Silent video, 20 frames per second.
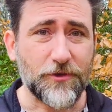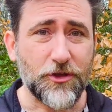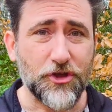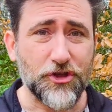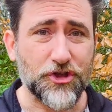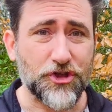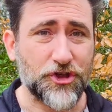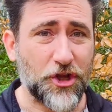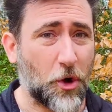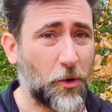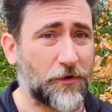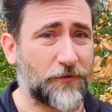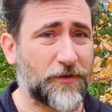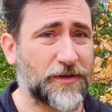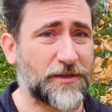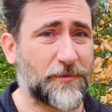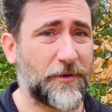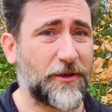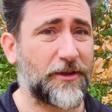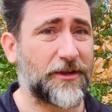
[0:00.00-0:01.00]
snow and
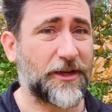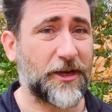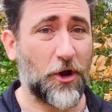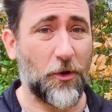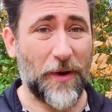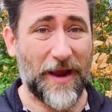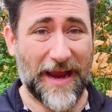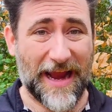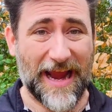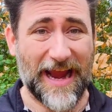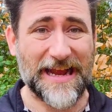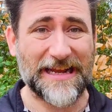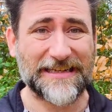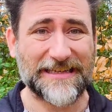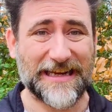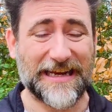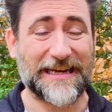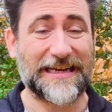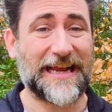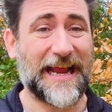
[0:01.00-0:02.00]
visibility go
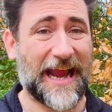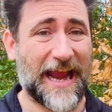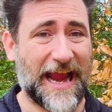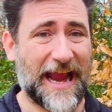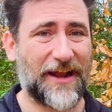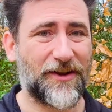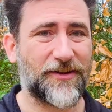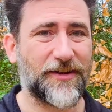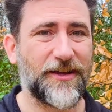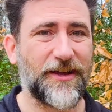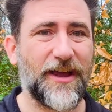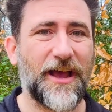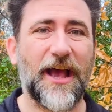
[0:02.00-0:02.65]
hand in hand,